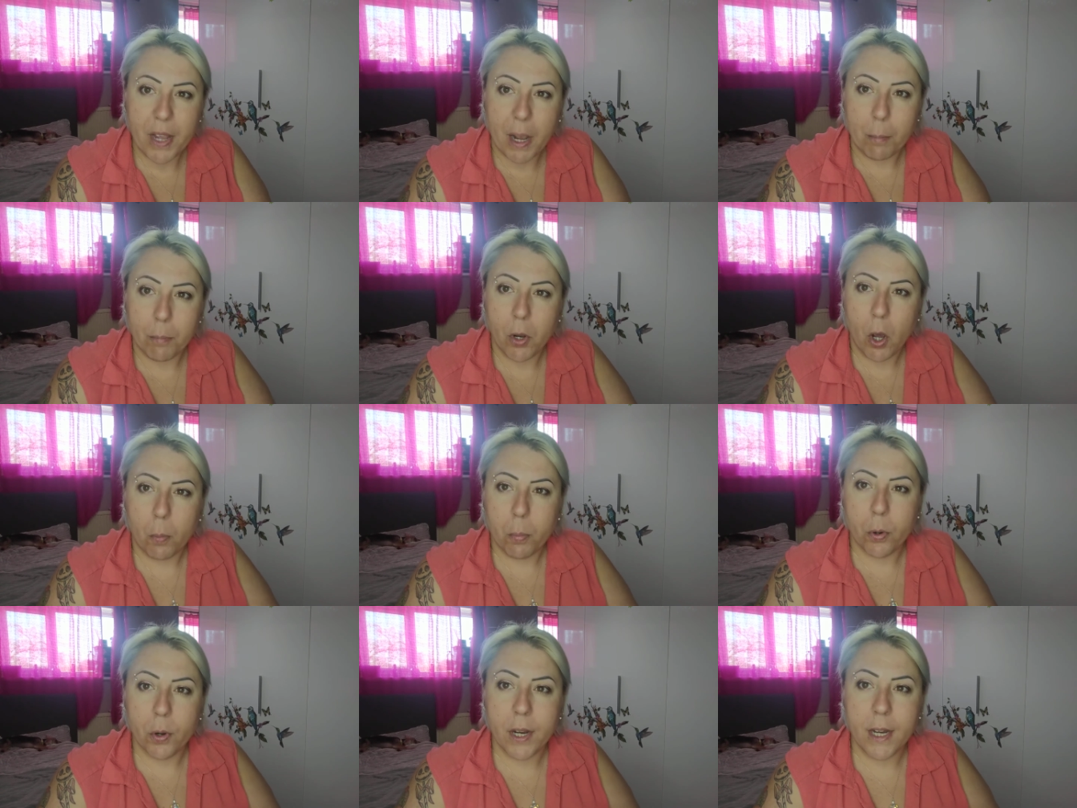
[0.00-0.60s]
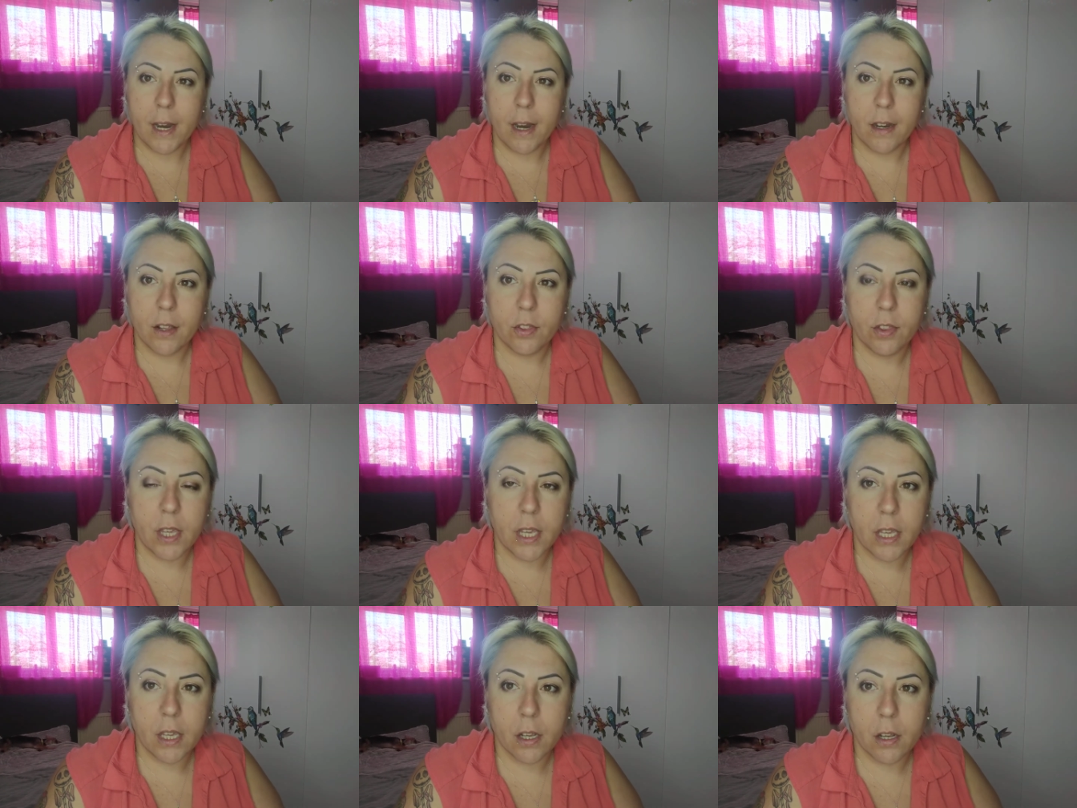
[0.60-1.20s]
I'm not putting
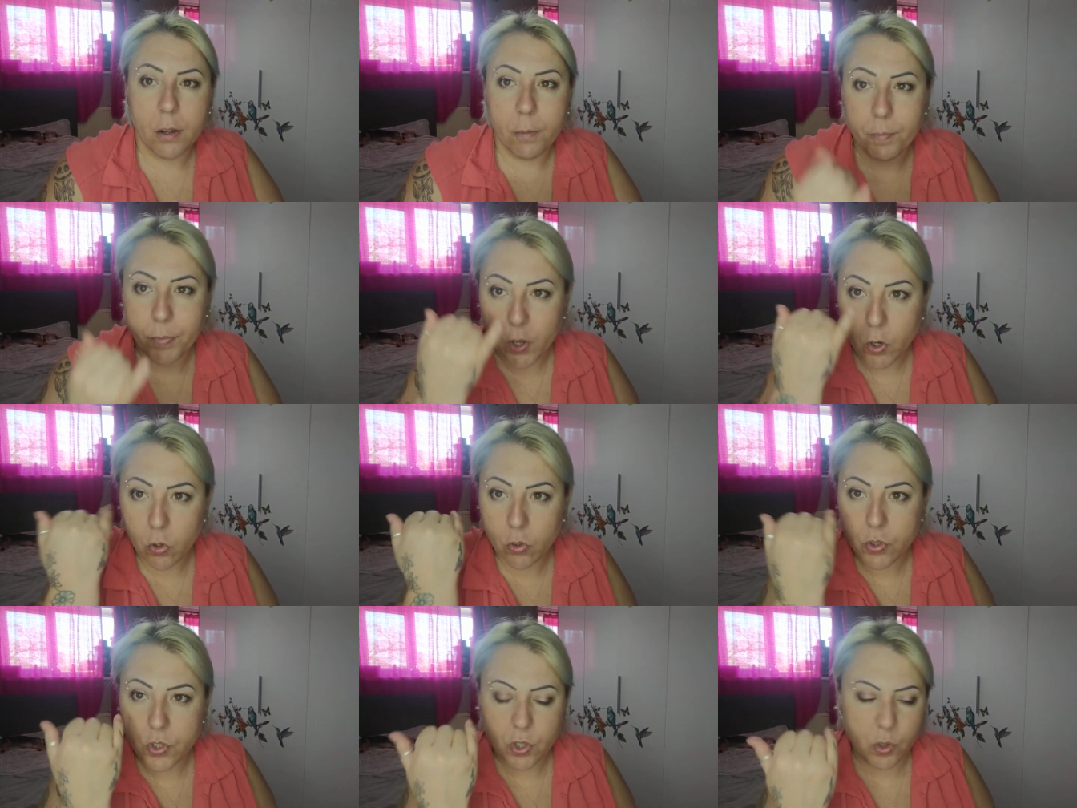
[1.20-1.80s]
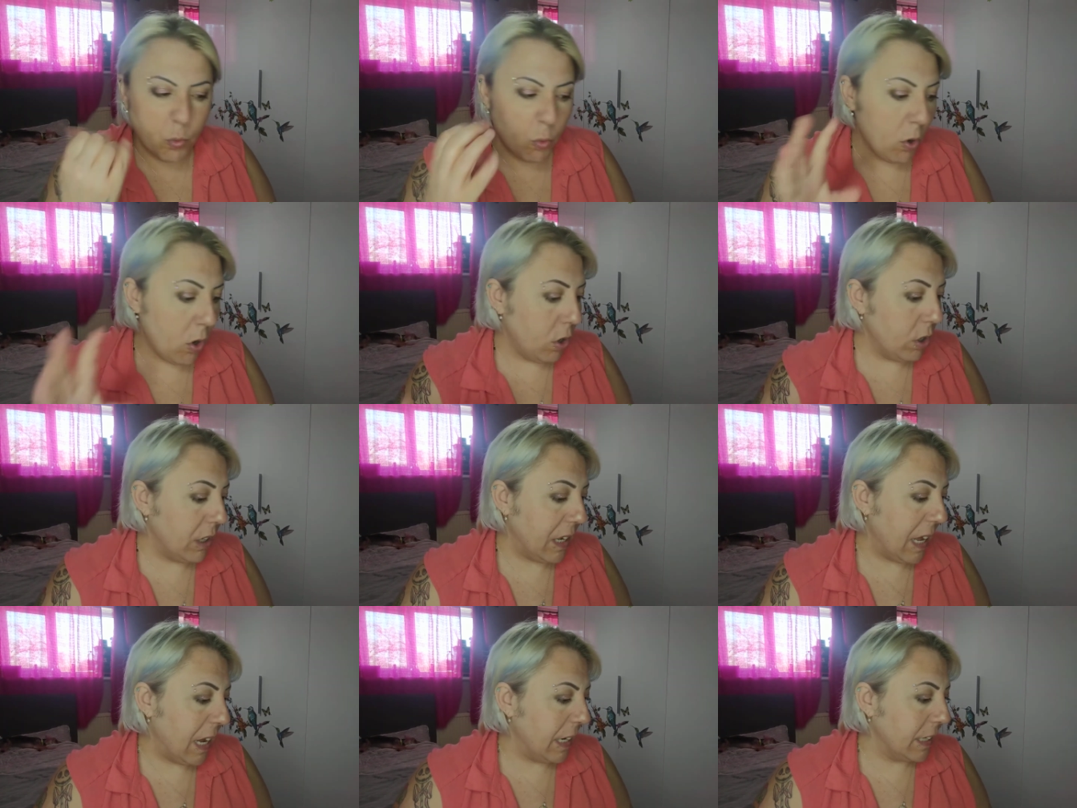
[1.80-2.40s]
anything under the
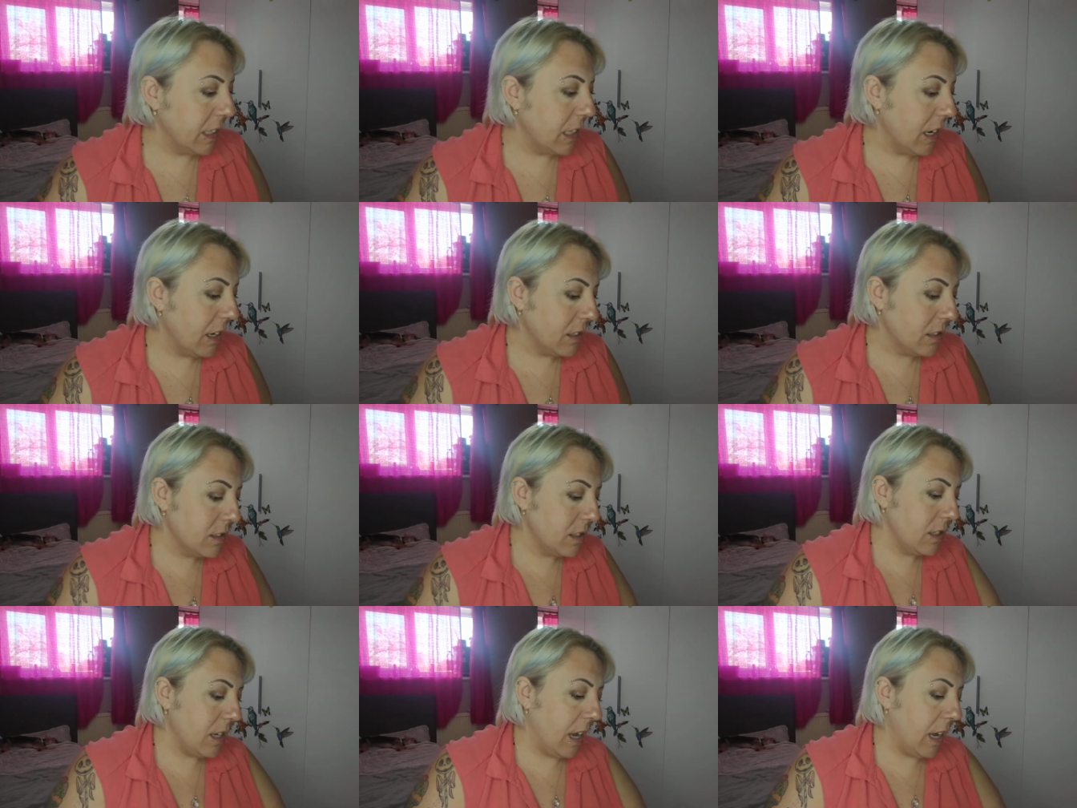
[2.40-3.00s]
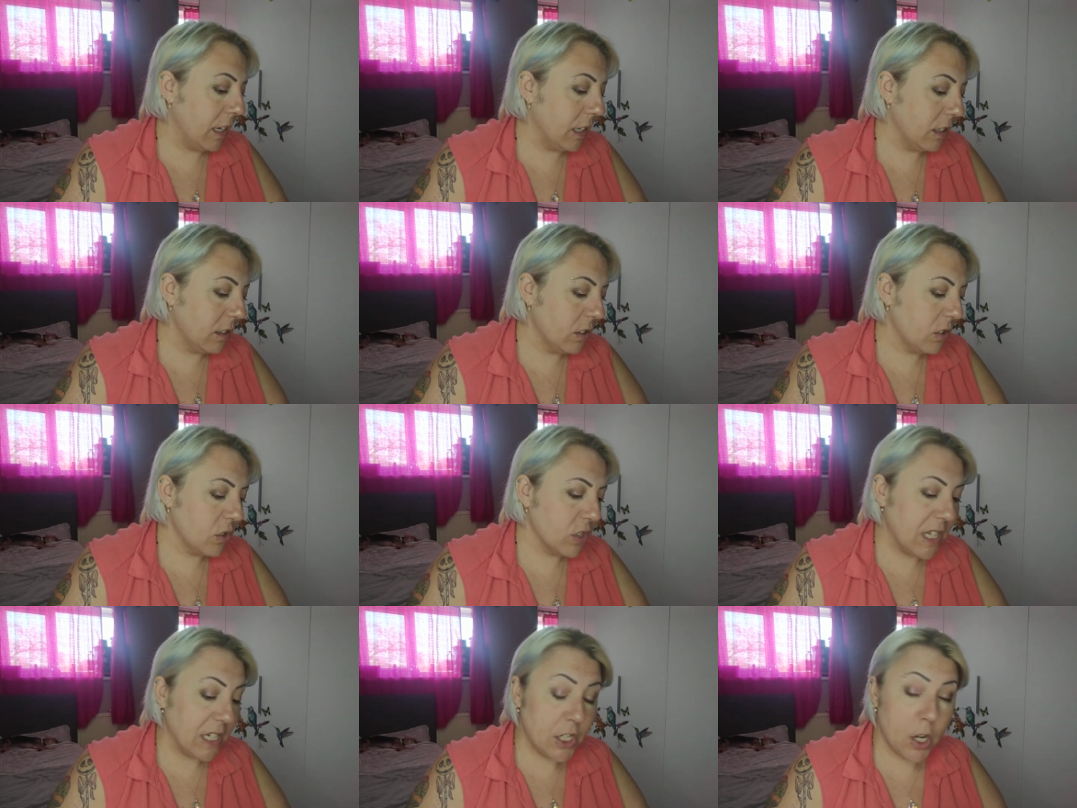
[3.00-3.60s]
waterline today
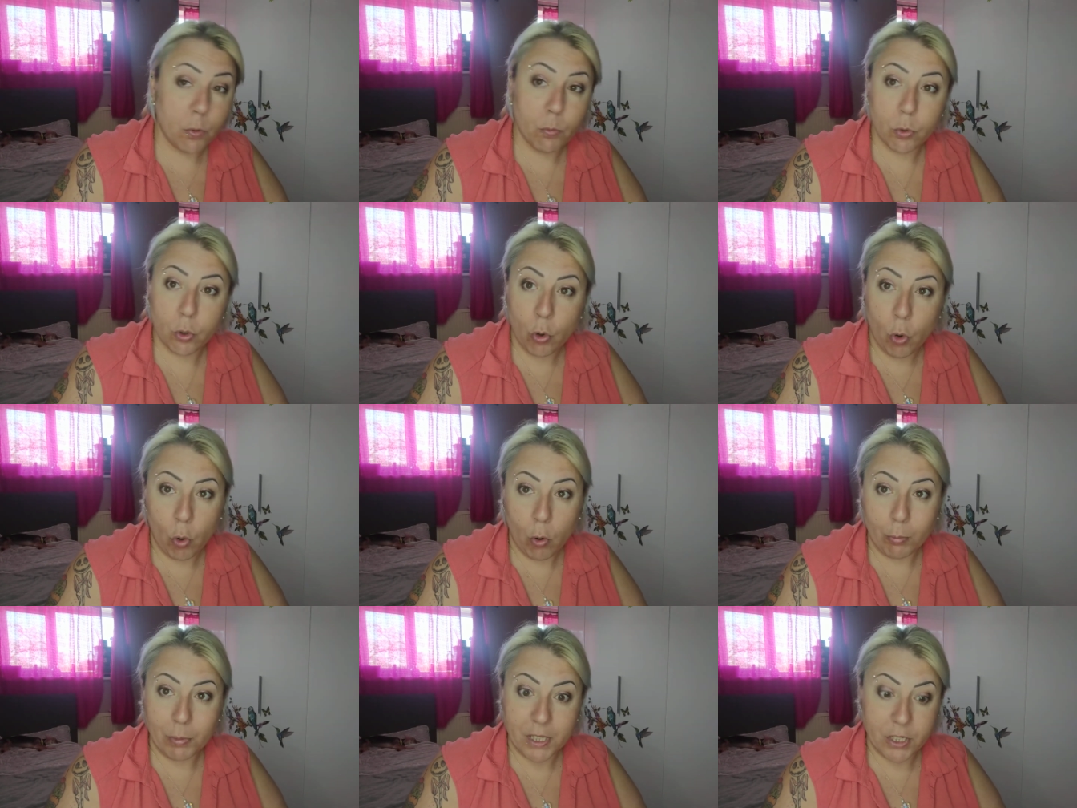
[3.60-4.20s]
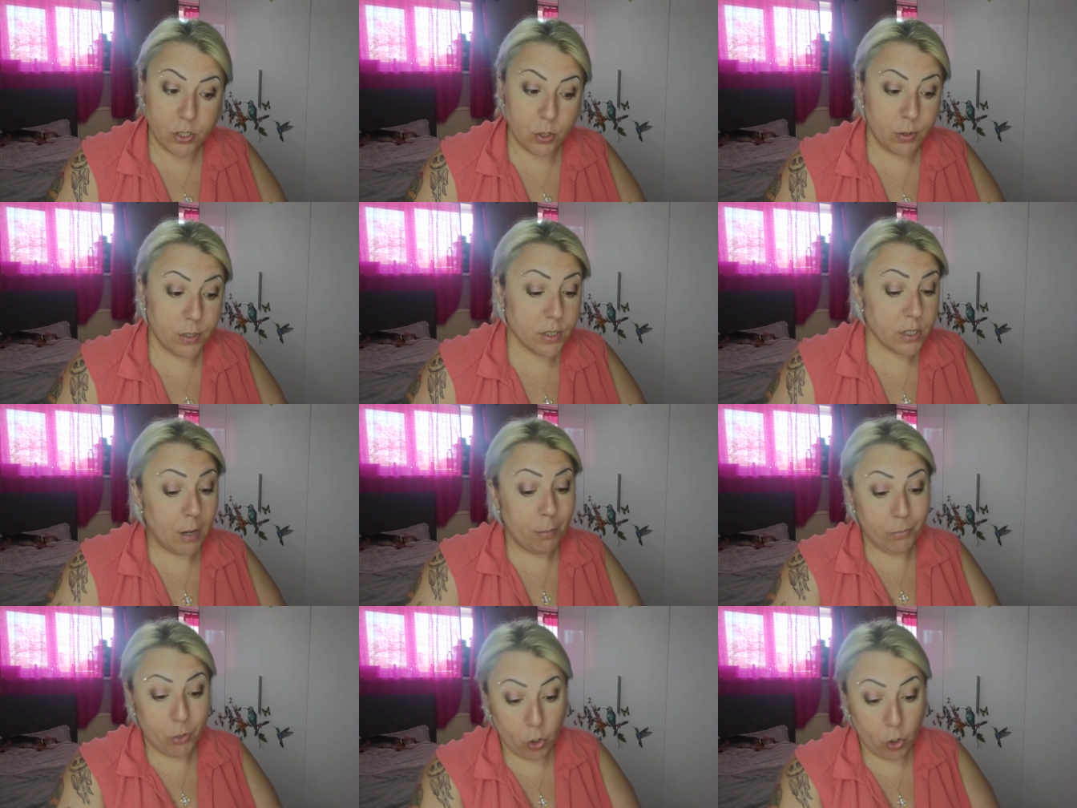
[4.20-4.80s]
because I don't normally do it, so I'm